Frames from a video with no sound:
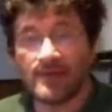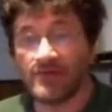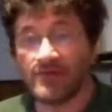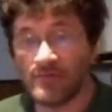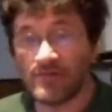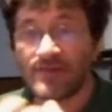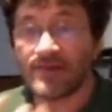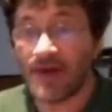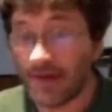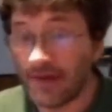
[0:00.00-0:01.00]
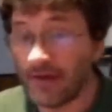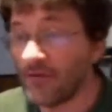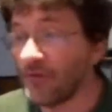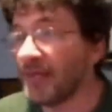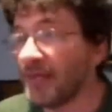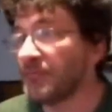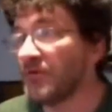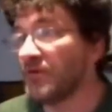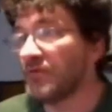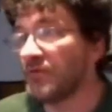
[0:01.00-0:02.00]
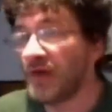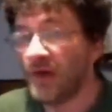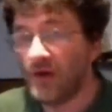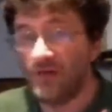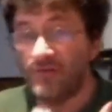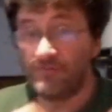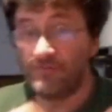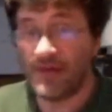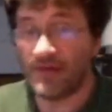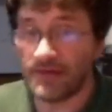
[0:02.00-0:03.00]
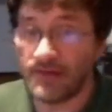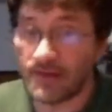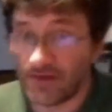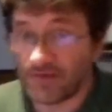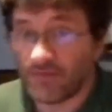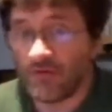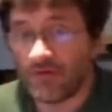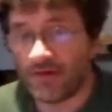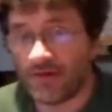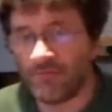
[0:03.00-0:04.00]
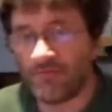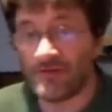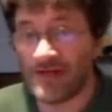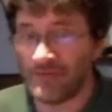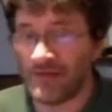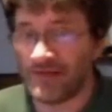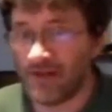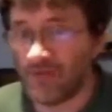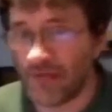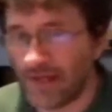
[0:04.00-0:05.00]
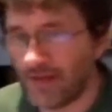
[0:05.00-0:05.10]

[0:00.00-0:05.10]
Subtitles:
in terms of attacking other people who've basically exposed them for not really knowing